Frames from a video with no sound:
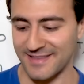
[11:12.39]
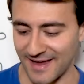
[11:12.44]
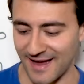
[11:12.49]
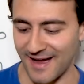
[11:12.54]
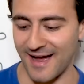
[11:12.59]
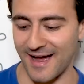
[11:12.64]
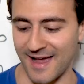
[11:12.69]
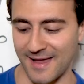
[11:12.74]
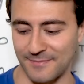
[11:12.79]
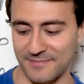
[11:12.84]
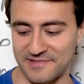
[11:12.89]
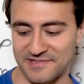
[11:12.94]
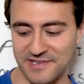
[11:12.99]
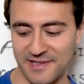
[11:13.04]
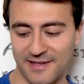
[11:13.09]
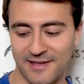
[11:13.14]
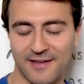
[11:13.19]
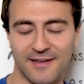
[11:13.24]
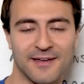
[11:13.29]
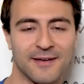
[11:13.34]
times
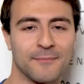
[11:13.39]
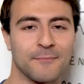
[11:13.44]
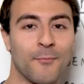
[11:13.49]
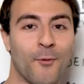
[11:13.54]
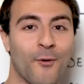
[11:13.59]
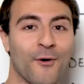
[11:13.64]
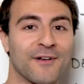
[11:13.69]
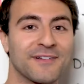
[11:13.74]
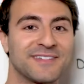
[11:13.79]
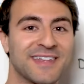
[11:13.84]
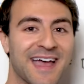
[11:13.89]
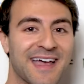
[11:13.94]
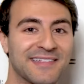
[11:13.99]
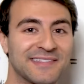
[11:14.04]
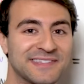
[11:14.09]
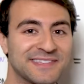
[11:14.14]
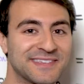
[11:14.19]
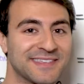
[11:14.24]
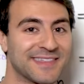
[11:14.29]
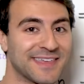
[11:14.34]
more
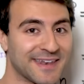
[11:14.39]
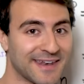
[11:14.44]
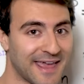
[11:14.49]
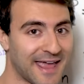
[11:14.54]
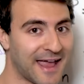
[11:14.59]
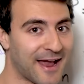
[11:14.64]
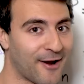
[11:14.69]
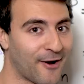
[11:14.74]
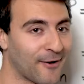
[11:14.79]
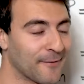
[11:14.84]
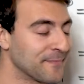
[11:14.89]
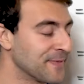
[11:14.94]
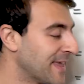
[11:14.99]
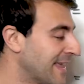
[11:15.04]
dense than air.